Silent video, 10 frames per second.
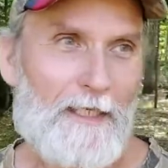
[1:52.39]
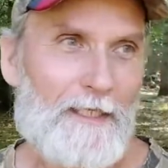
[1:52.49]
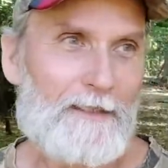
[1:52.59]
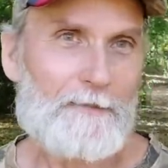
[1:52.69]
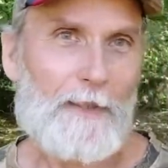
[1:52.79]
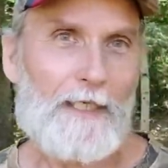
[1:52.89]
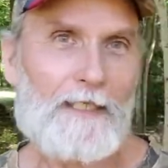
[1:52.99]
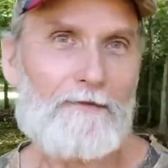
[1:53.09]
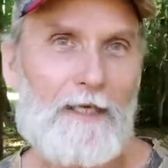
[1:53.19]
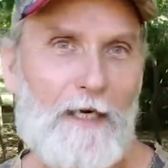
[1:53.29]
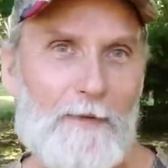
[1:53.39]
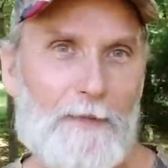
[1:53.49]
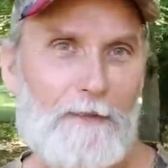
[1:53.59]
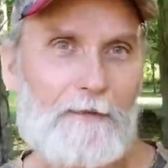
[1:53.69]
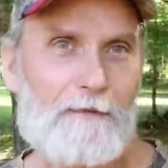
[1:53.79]
is made of
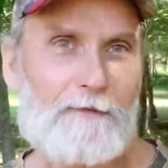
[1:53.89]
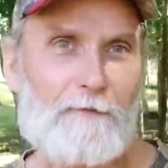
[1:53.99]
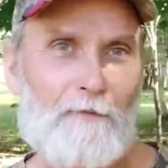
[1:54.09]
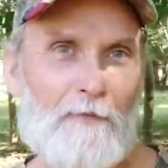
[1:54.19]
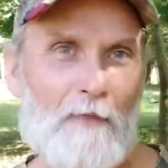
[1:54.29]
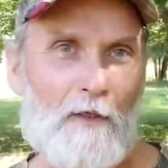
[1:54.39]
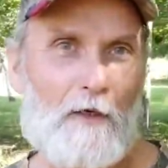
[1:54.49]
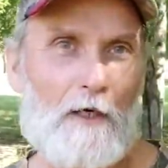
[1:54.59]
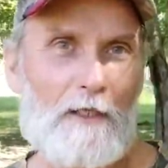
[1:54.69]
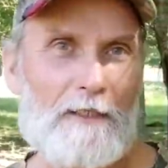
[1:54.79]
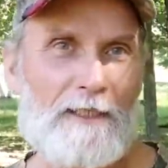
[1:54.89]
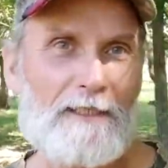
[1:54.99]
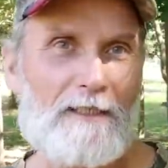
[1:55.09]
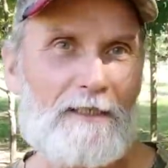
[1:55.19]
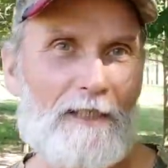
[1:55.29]
carbon. All of
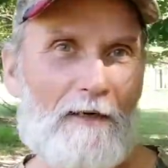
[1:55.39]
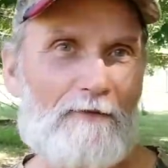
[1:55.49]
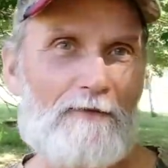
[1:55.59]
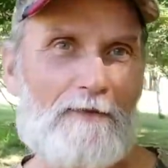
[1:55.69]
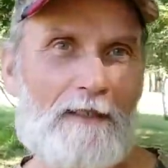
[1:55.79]
this stuff.